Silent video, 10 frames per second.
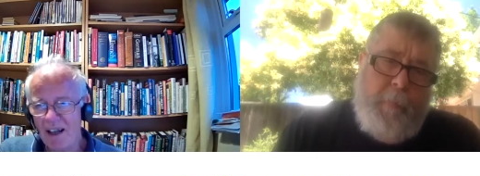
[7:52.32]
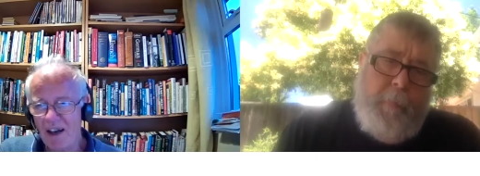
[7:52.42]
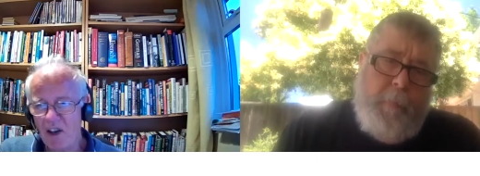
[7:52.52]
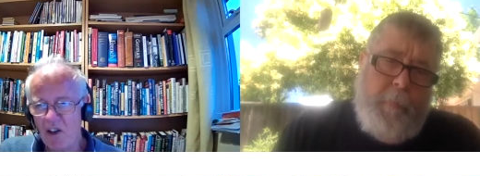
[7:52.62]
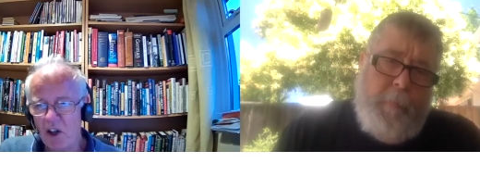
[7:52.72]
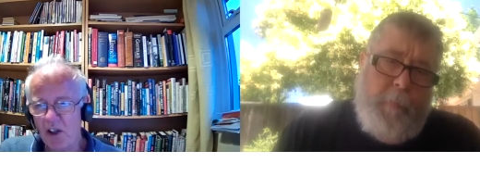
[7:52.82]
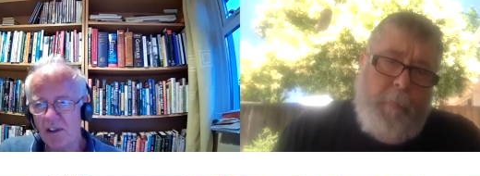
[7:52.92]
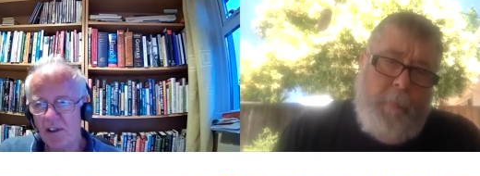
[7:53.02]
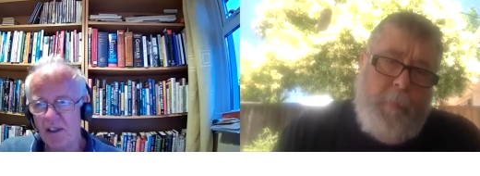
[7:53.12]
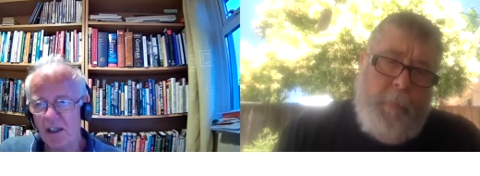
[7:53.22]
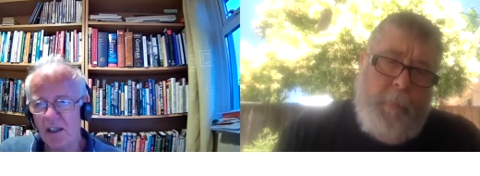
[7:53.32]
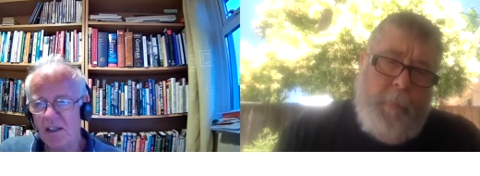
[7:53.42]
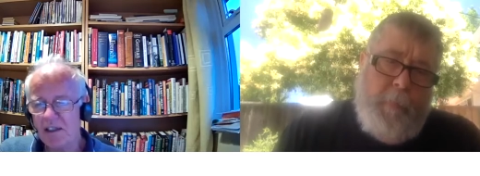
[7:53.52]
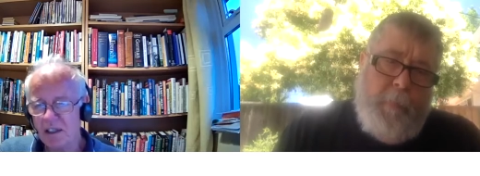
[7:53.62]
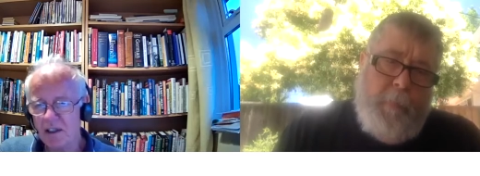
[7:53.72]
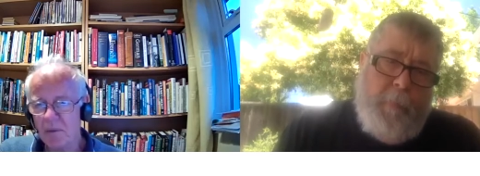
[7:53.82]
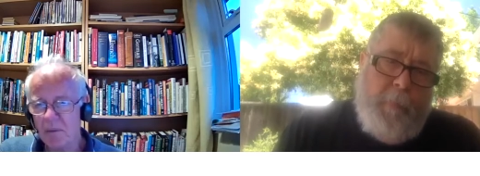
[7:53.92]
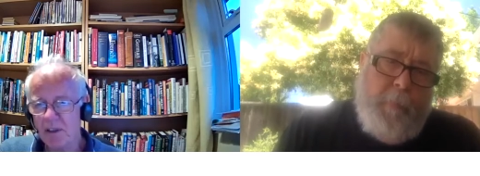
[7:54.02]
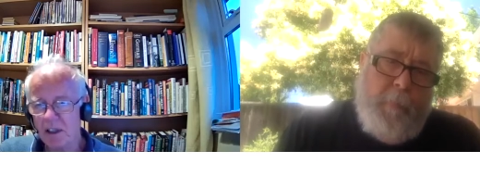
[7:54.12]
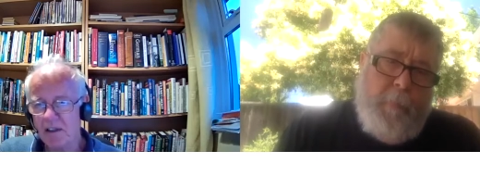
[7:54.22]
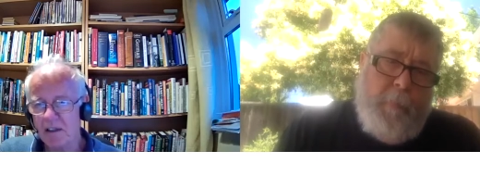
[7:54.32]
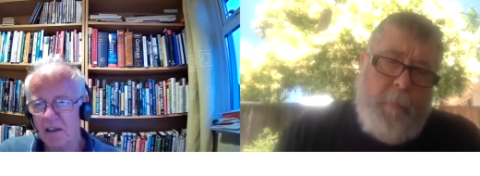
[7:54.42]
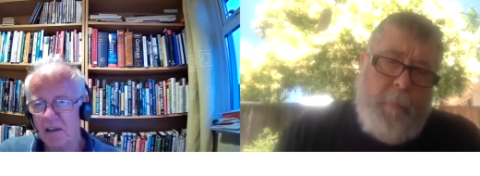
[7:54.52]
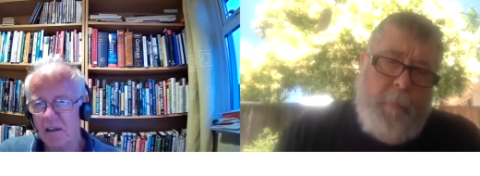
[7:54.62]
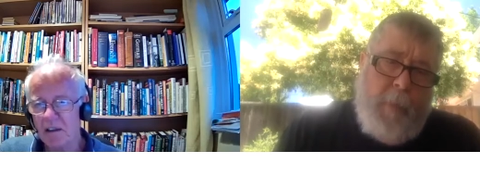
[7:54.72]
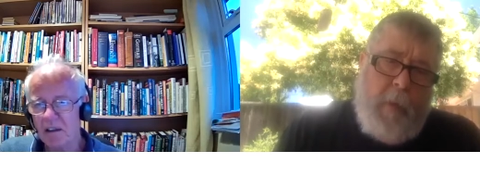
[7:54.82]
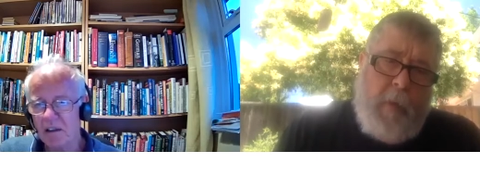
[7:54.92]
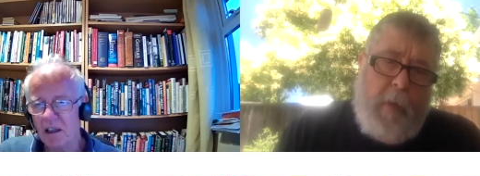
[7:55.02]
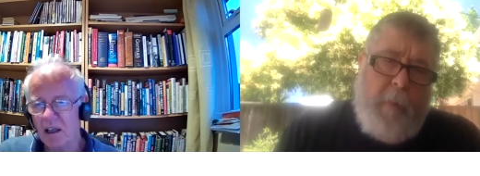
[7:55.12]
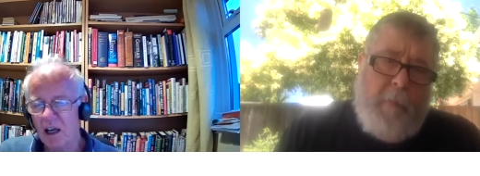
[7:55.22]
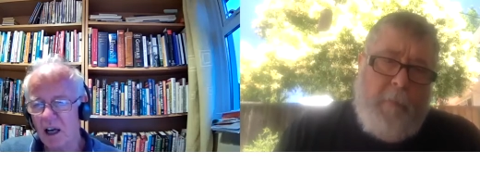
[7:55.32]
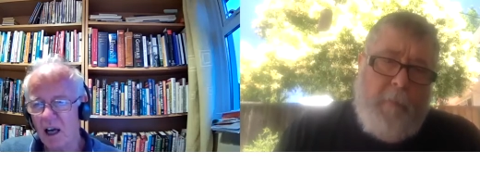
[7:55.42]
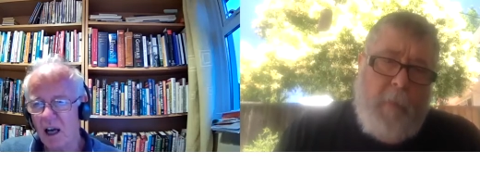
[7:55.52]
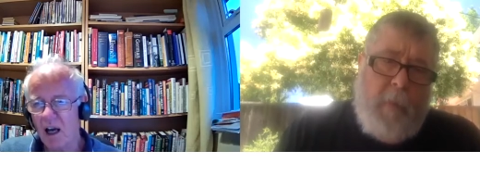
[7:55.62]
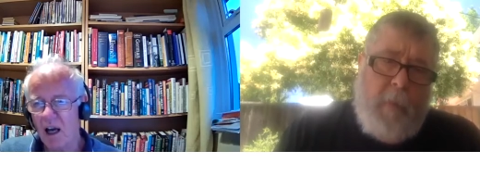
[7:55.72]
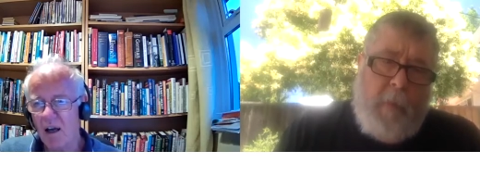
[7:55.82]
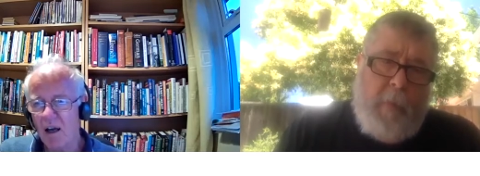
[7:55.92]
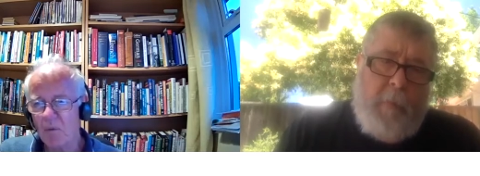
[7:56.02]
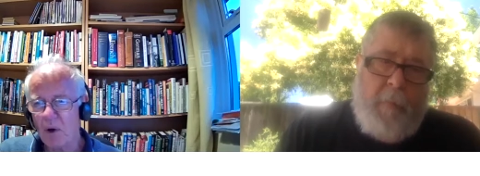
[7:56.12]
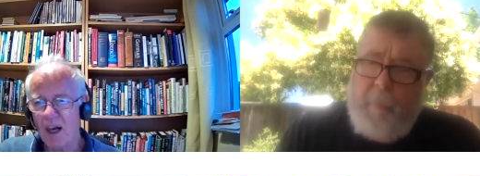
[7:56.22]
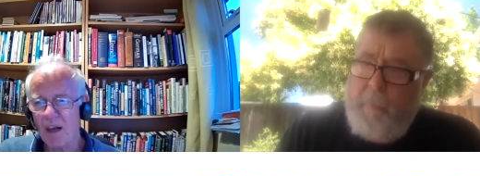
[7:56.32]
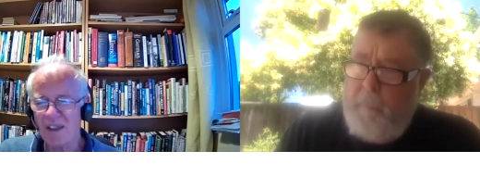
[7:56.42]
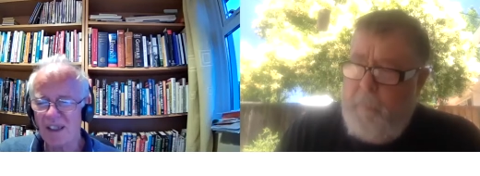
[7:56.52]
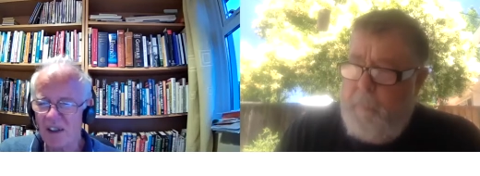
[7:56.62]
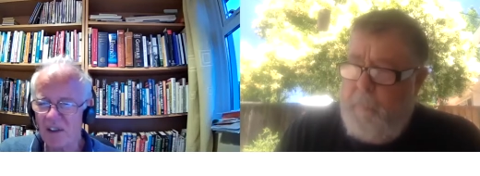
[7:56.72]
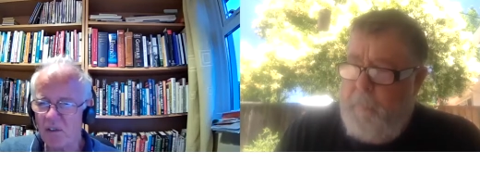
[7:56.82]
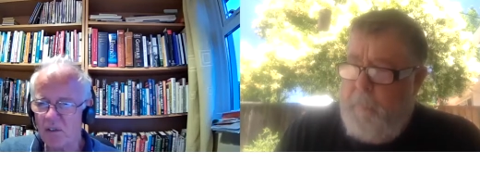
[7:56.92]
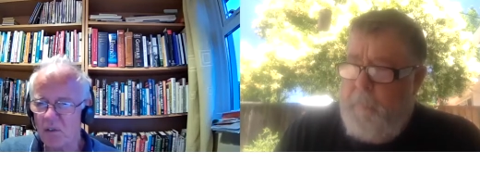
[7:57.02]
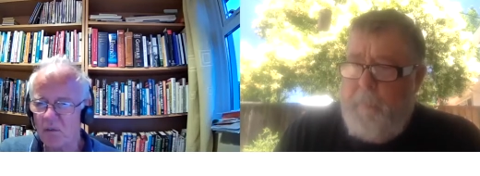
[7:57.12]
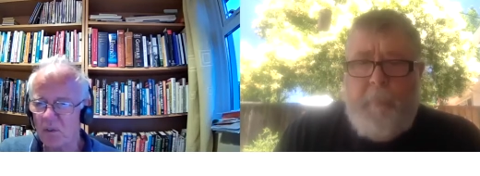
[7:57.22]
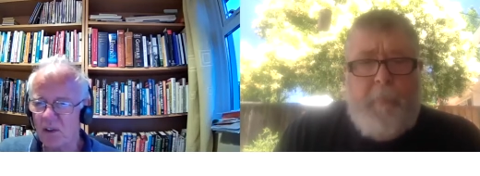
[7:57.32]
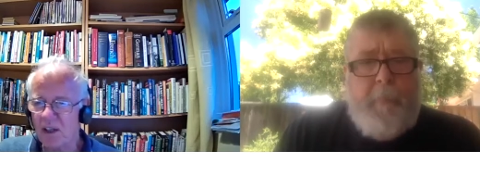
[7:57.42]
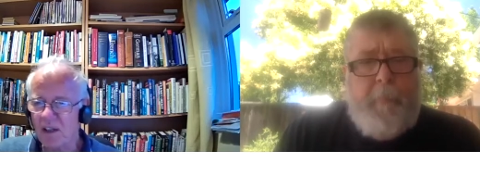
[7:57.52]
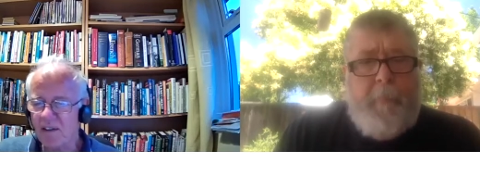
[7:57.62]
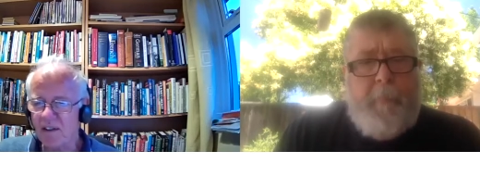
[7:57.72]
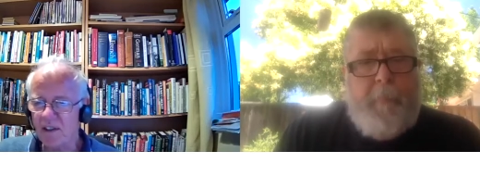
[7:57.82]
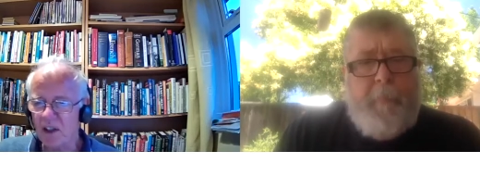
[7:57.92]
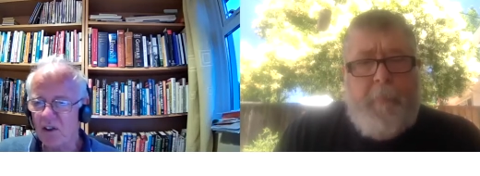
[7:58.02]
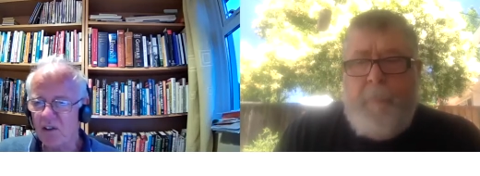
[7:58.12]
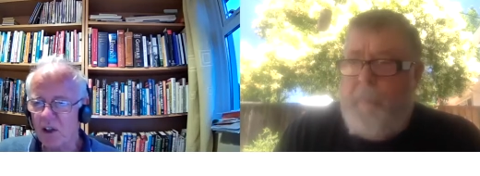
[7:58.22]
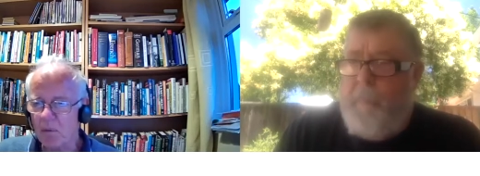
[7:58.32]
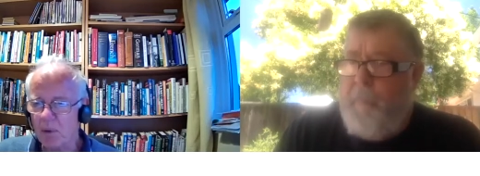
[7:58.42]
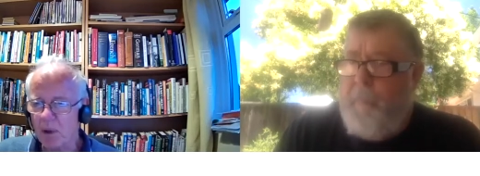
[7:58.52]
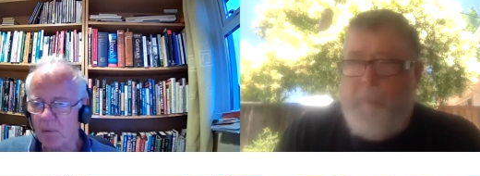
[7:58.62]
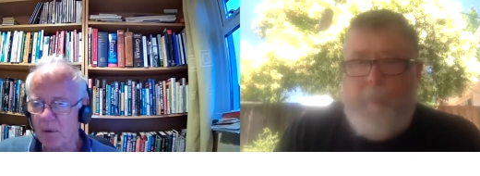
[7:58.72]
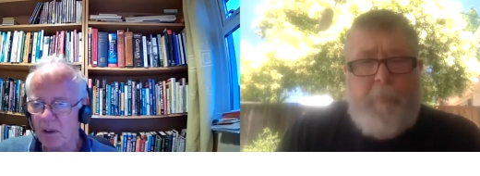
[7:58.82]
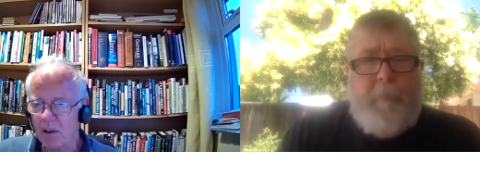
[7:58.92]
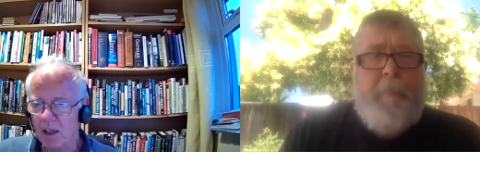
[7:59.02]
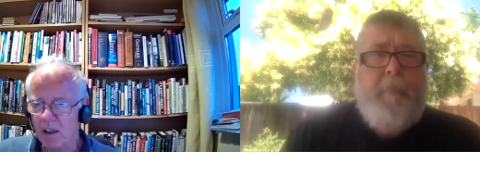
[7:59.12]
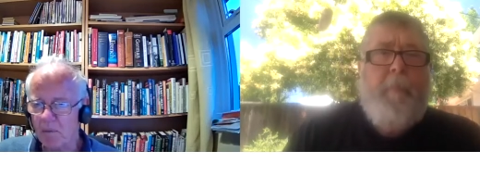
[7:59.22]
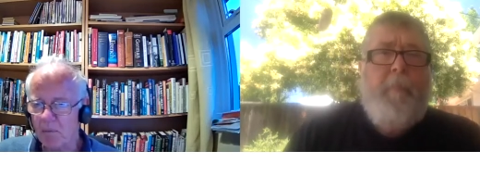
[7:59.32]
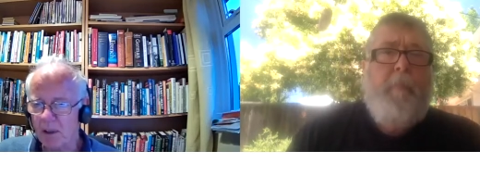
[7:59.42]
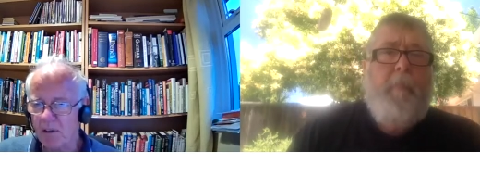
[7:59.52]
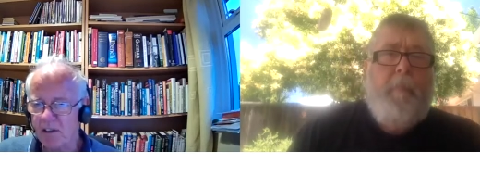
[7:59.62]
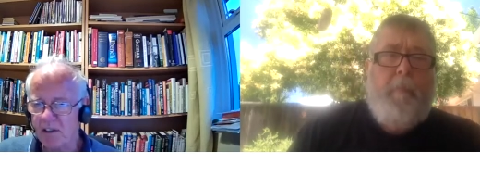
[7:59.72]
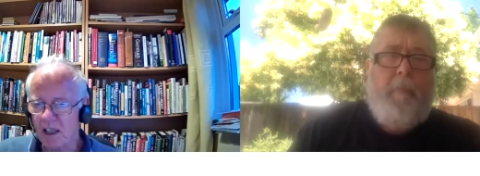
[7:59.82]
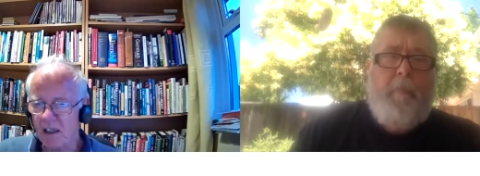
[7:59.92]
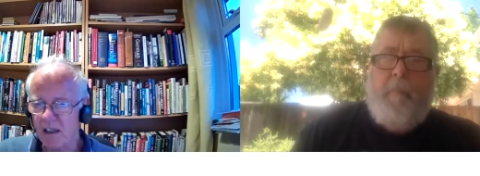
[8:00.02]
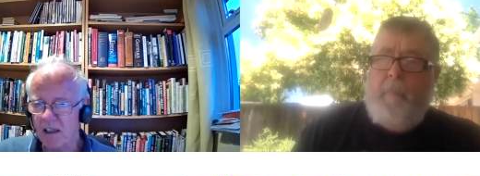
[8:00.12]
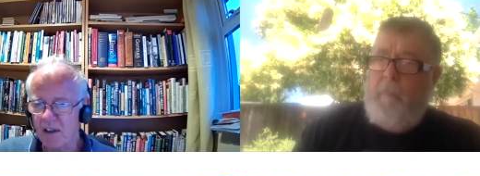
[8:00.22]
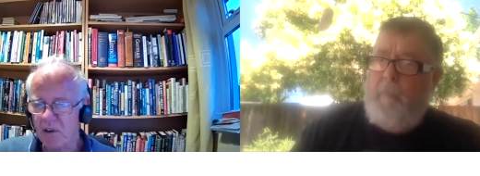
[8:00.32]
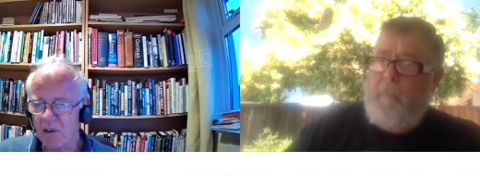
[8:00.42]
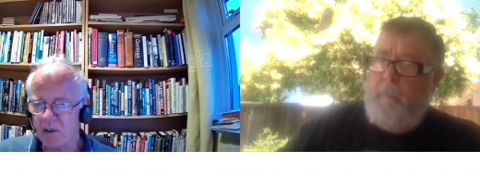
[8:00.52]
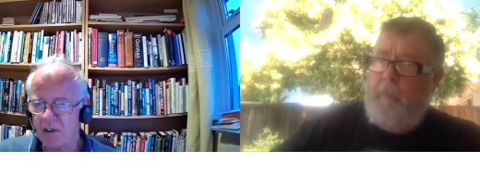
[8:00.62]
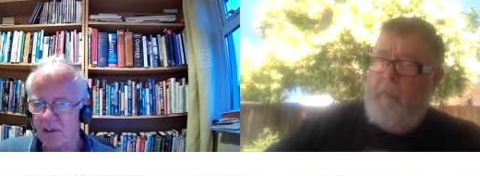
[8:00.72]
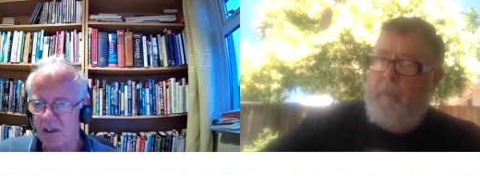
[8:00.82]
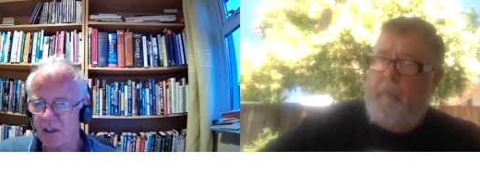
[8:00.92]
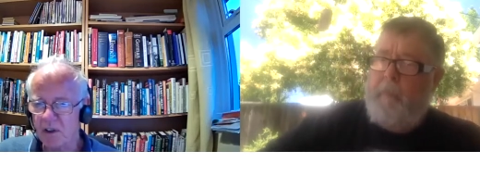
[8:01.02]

Speaker 1: Not in a senior position. Okay. Uh, uh, uh well, I mean, you, you, there, there are people like Peter Stanley who deals